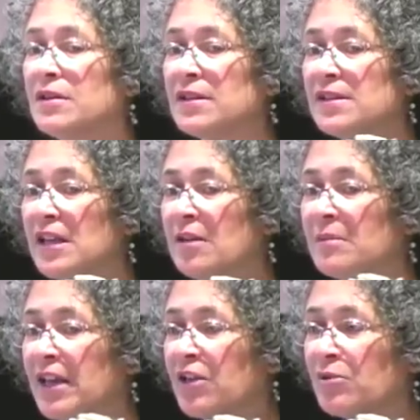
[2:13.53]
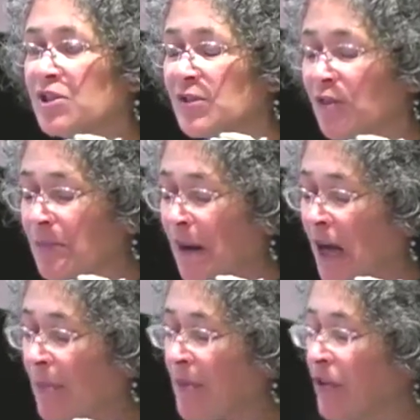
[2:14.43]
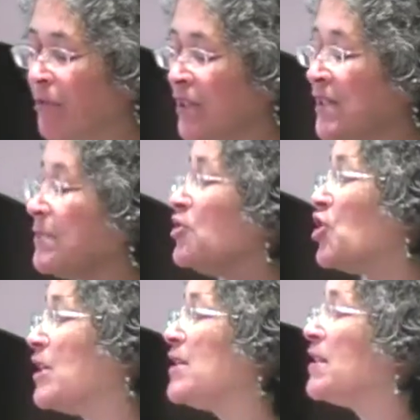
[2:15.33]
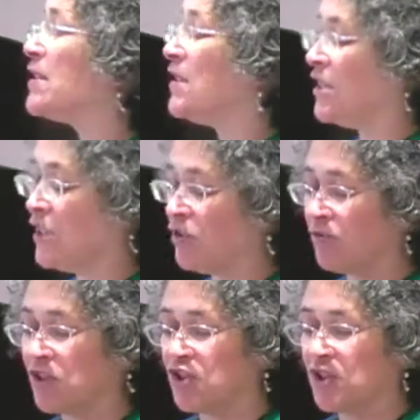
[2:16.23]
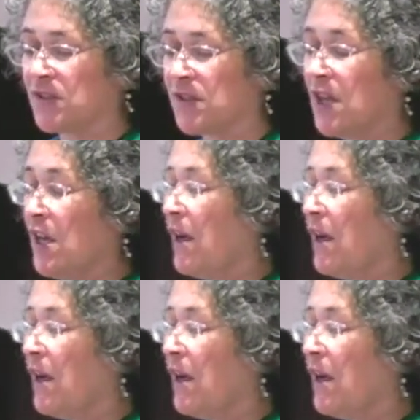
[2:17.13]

This same language is very popular among some justice-seeking Christians.